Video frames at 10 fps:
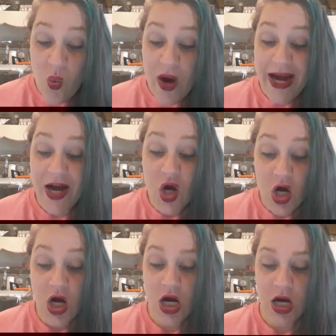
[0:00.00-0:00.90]

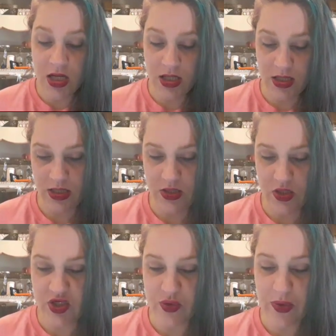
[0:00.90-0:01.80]
Where
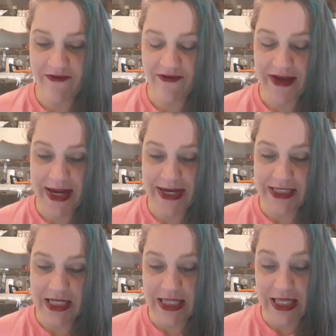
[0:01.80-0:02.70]
do I
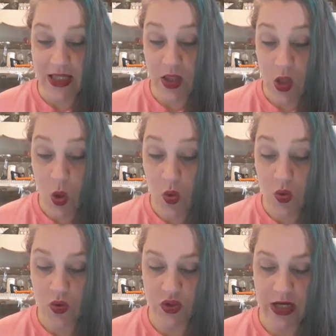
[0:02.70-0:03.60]
find the
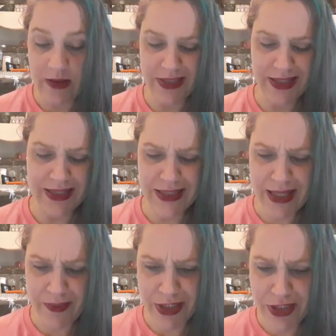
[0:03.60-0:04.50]
local shops? Like, I
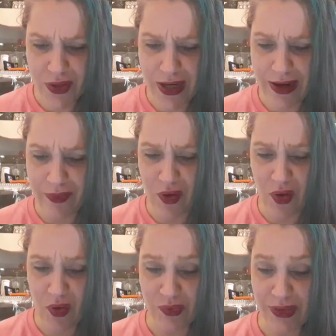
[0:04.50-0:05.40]
see a bunch of crap
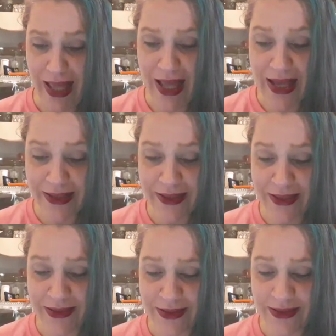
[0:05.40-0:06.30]

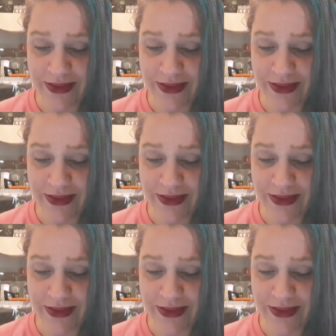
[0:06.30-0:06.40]
online.